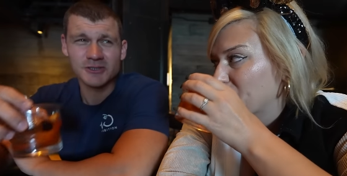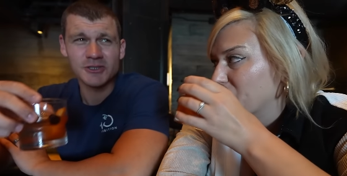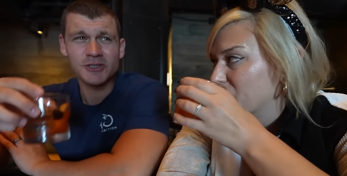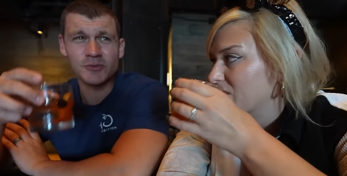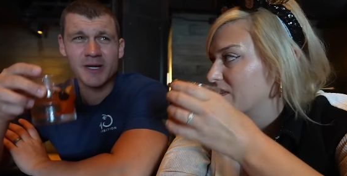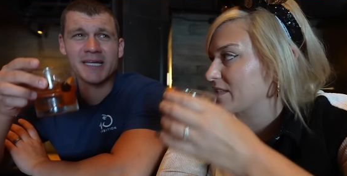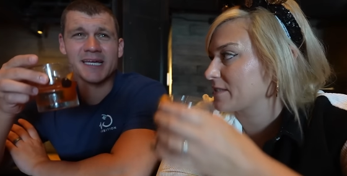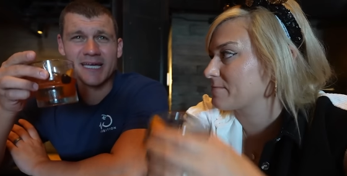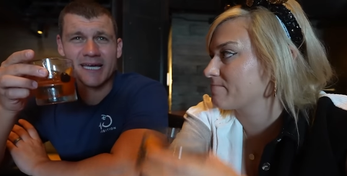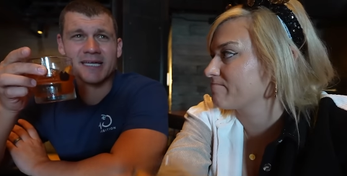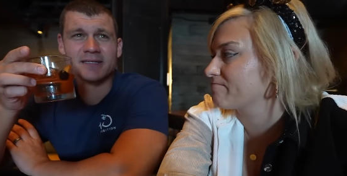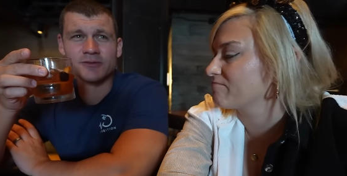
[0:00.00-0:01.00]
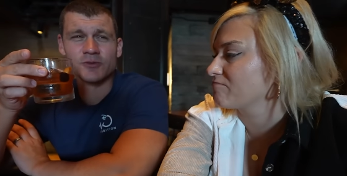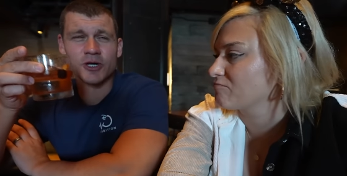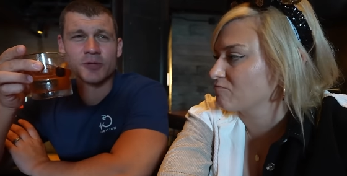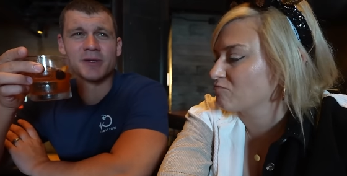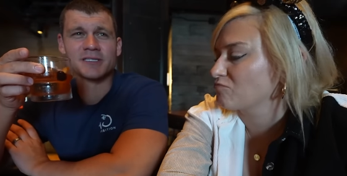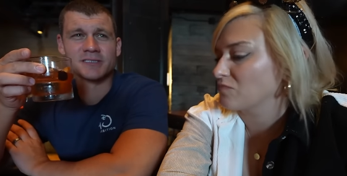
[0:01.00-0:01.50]
Speaker 1: Good way to end
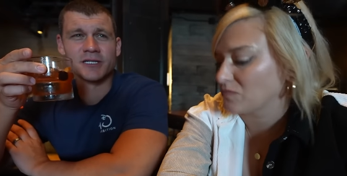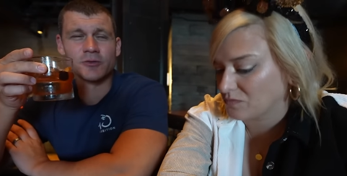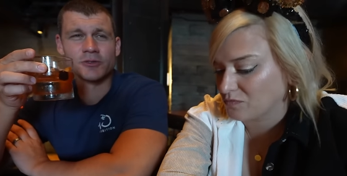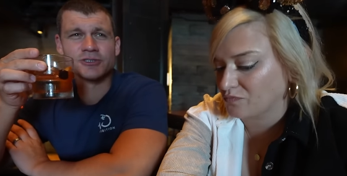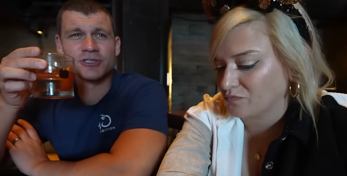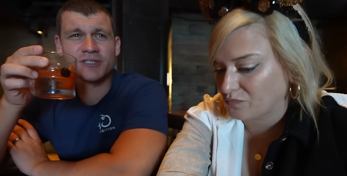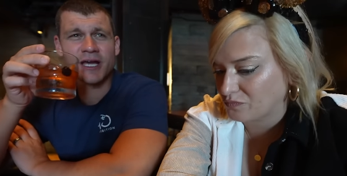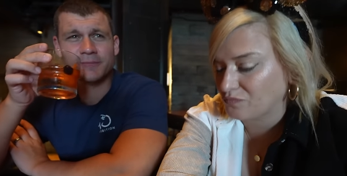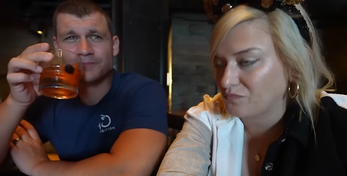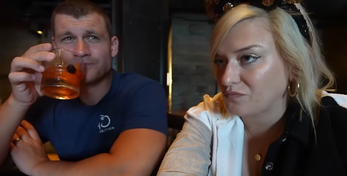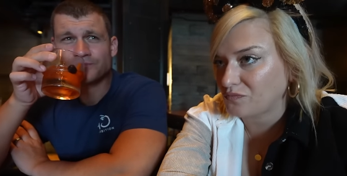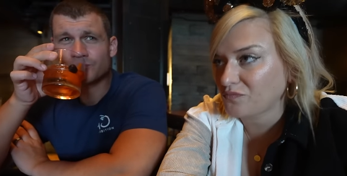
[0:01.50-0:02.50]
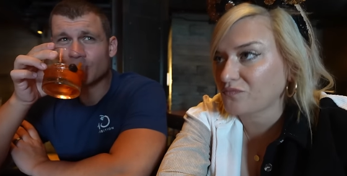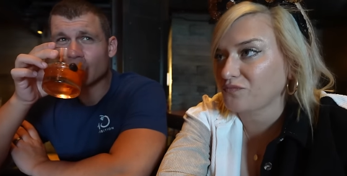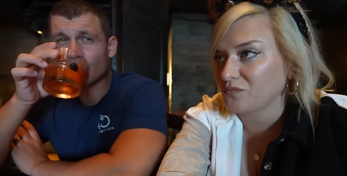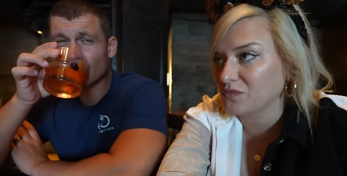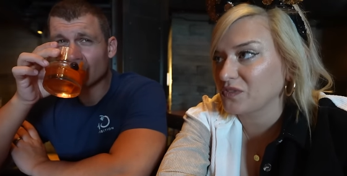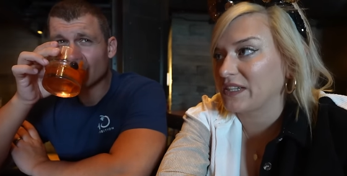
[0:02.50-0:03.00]
Winner Picks Dinner, wouldn't you say?
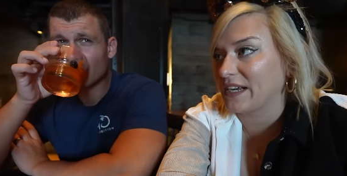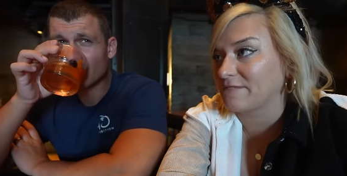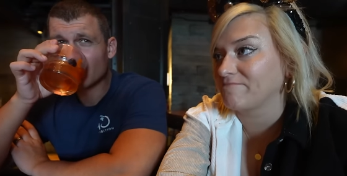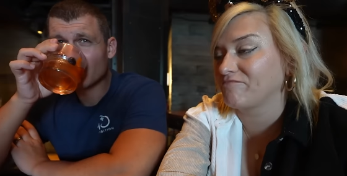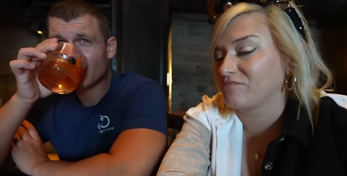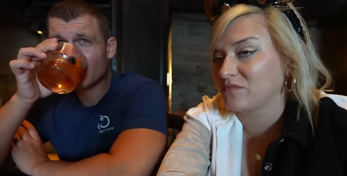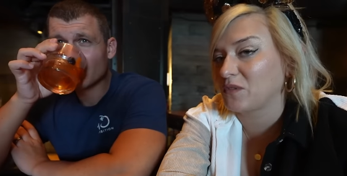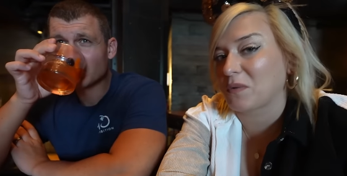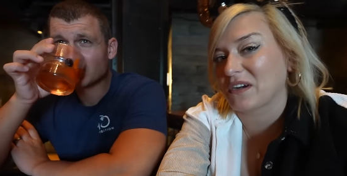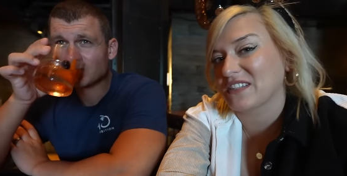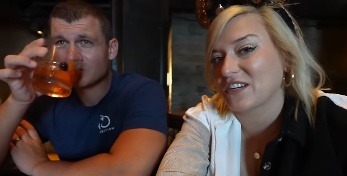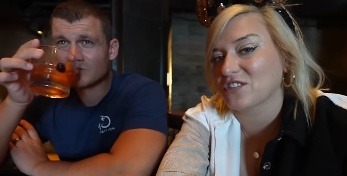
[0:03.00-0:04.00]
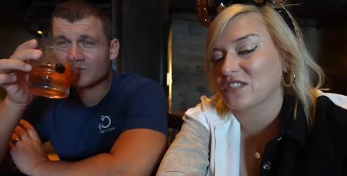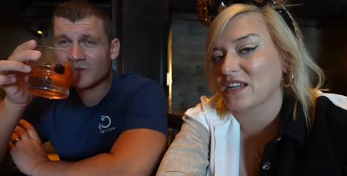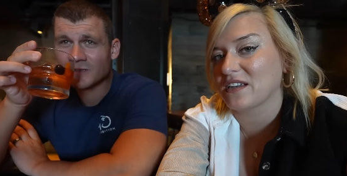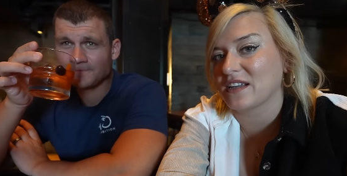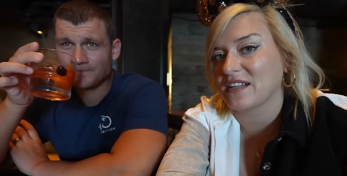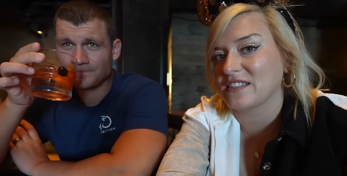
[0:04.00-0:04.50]
Speaker 2: the bartender
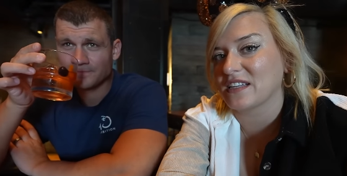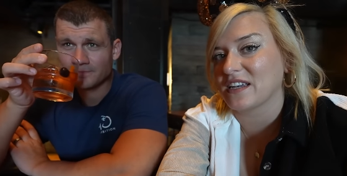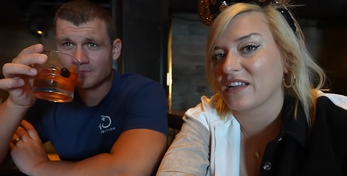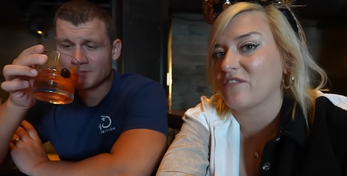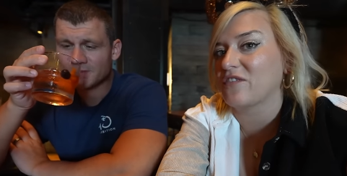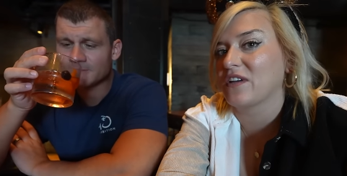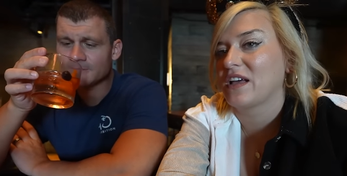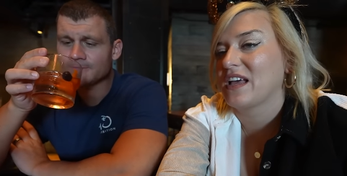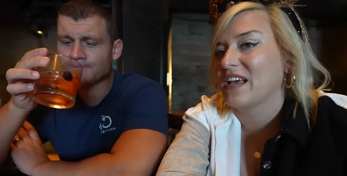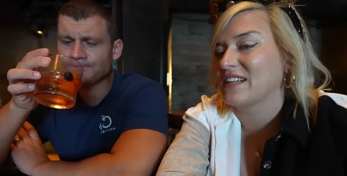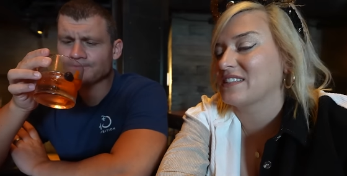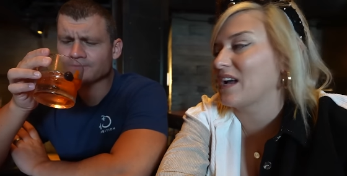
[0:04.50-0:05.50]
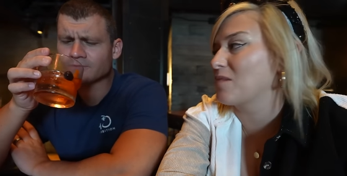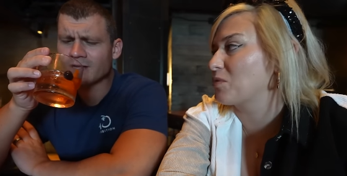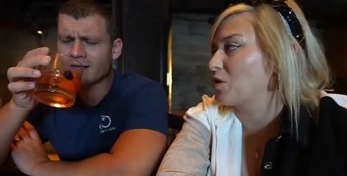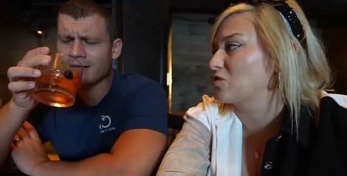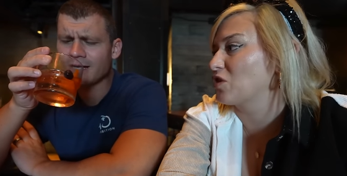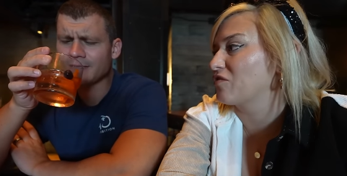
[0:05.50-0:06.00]
said it's an if it's not
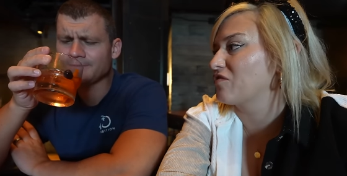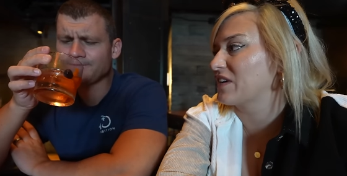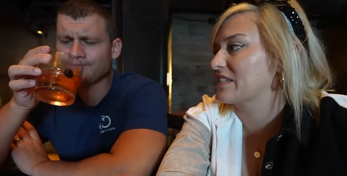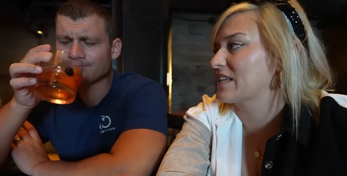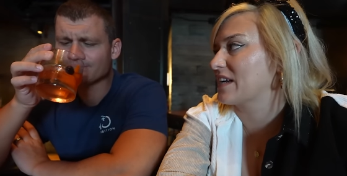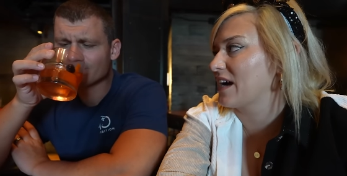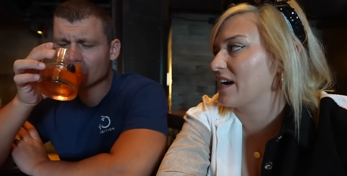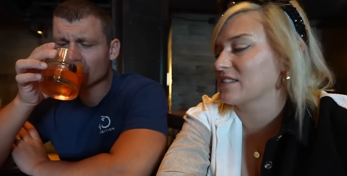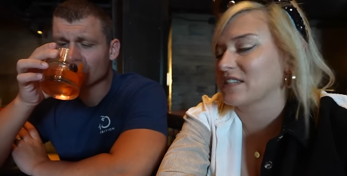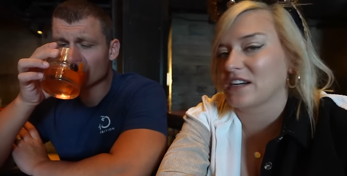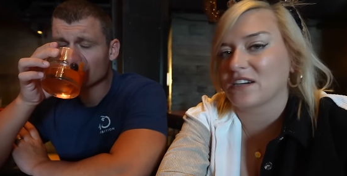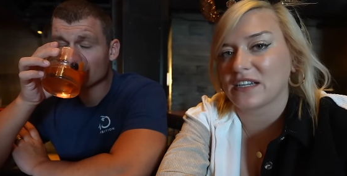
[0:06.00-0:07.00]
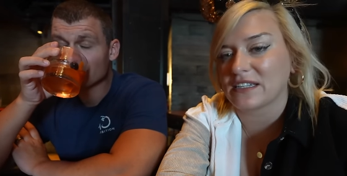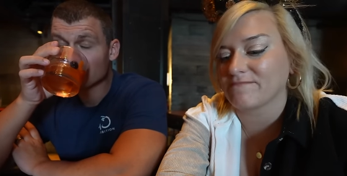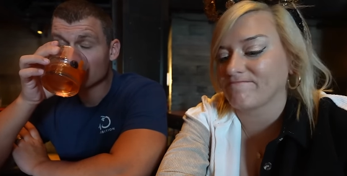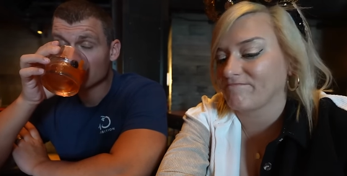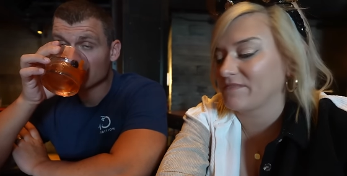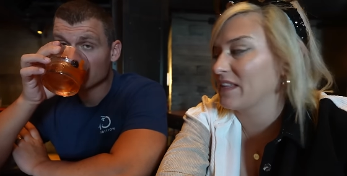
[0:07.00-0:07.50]
broke, don't fix it cocktail, and
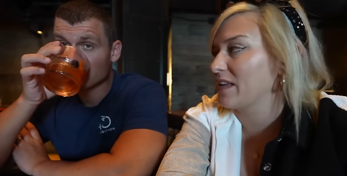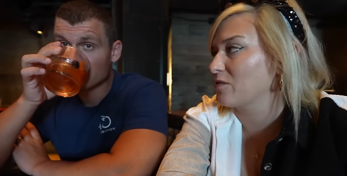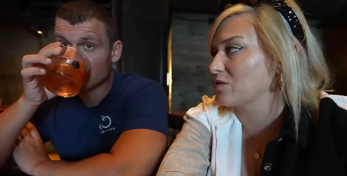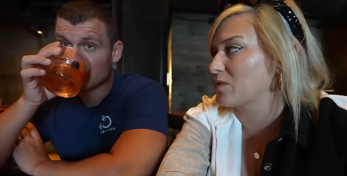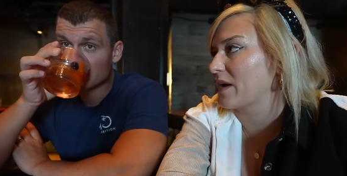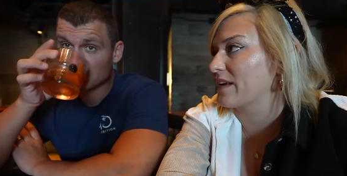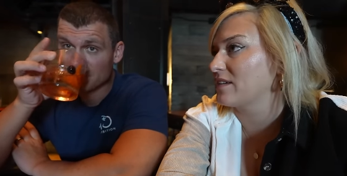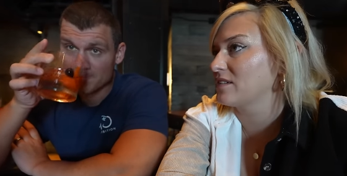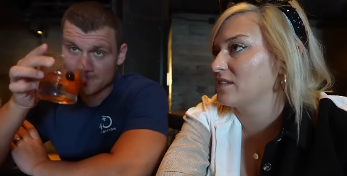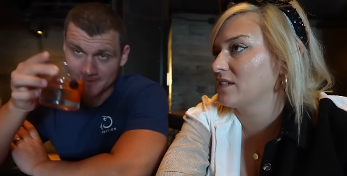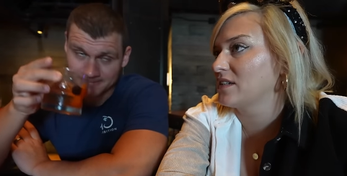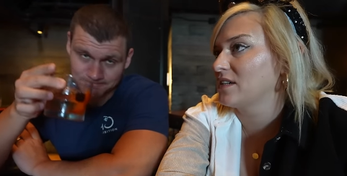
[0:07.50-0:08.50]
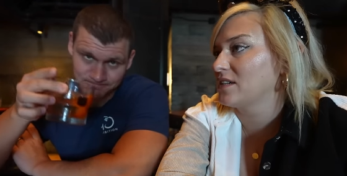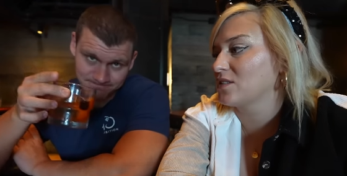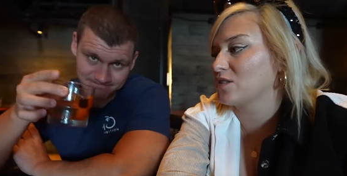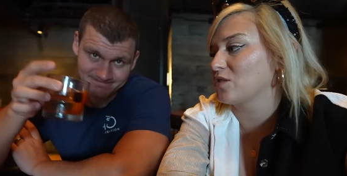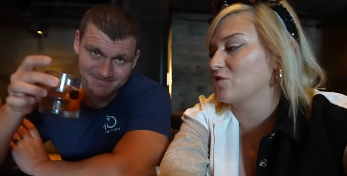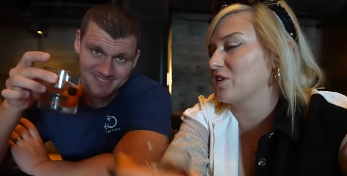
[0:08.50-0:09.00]
he was right.
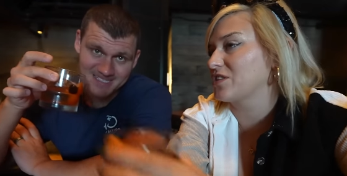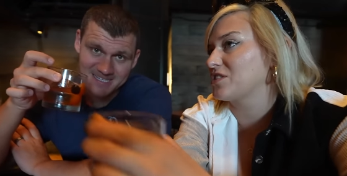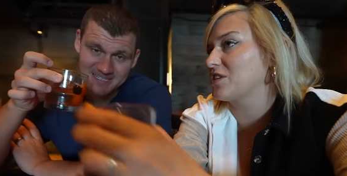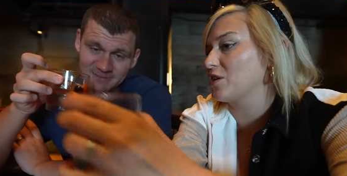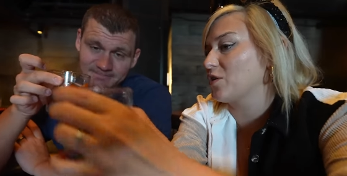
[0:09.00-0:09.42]
So cheers to